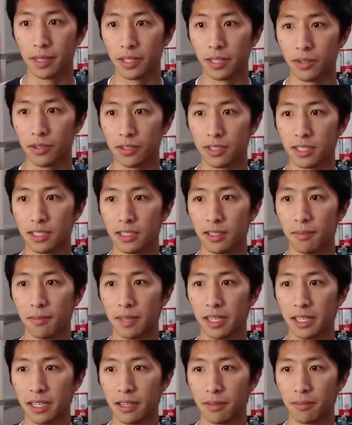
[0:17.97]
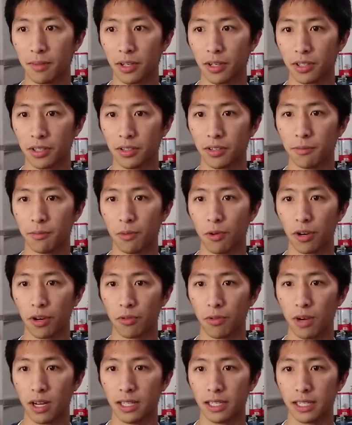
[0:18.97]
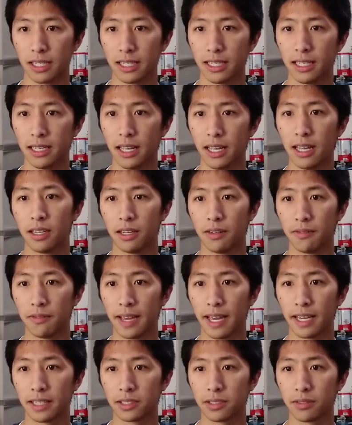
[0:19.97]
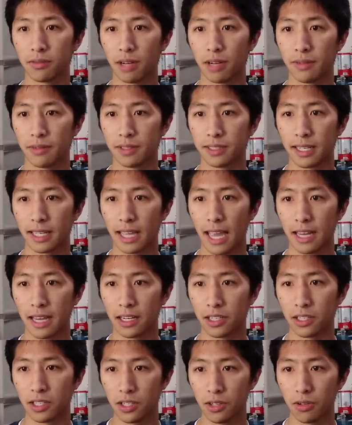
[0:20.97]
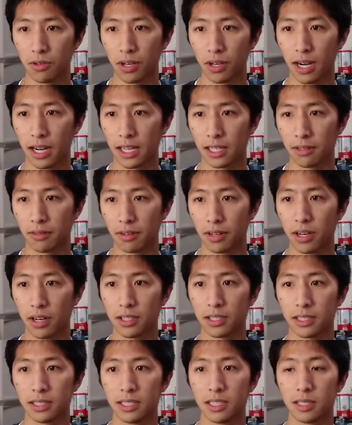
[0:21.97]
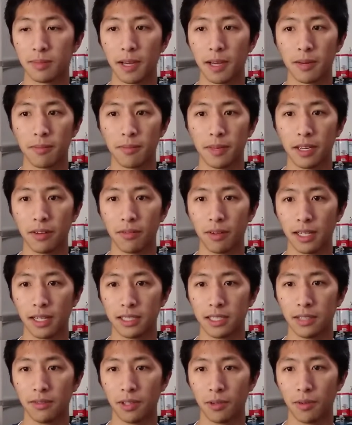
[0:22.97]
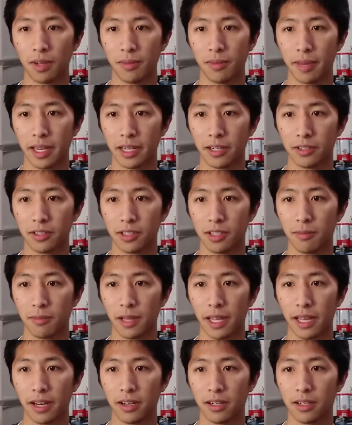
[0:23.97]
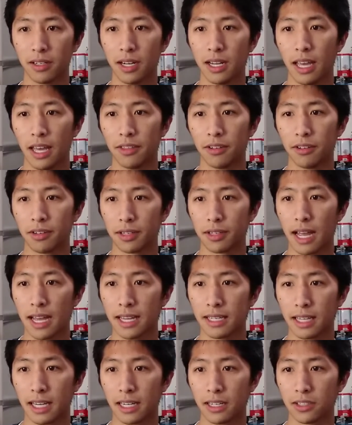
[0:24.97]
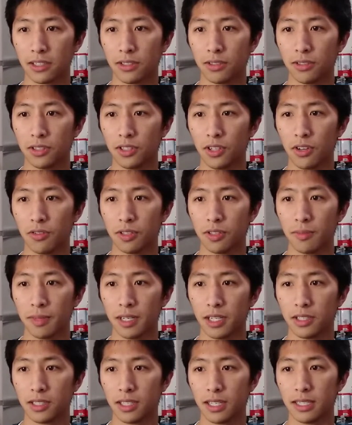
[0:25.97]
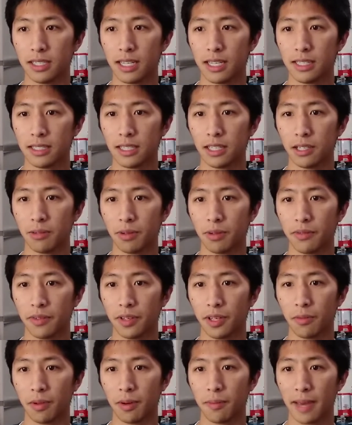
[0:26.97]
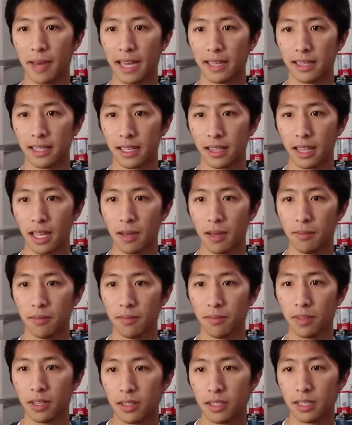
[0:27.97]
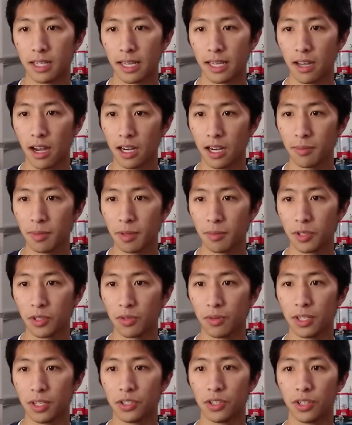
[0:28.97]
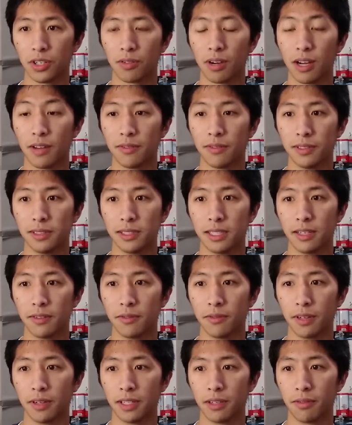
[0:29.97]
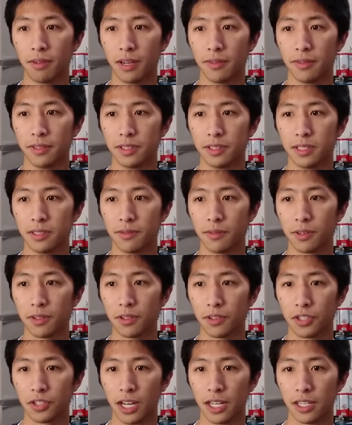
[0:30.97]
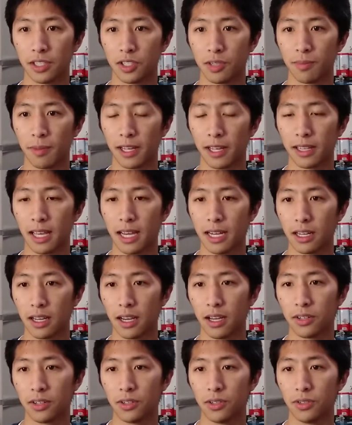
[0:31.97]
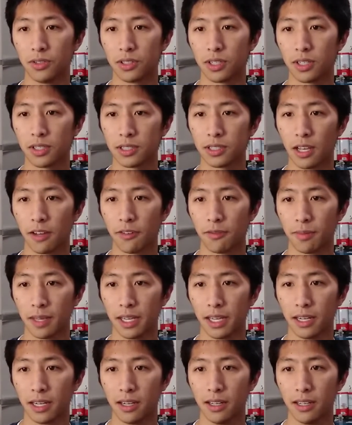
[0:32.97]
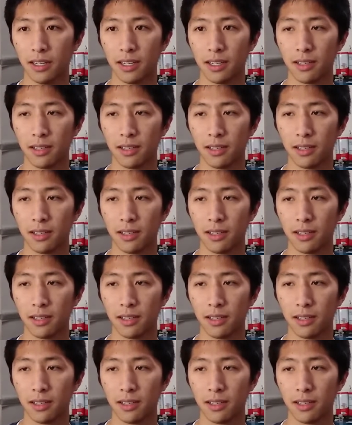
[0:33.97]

be used as an immediate marker of poor quality. In fact, rivals like N and Hugh are highly regarded despite being relatively well-mannered to the player, and their kind attitudes don't diminish the intensity we feel when battling them. The dichotomy between jerk rivals and friendly rivals is further challenged by Gladion, who starts off mean,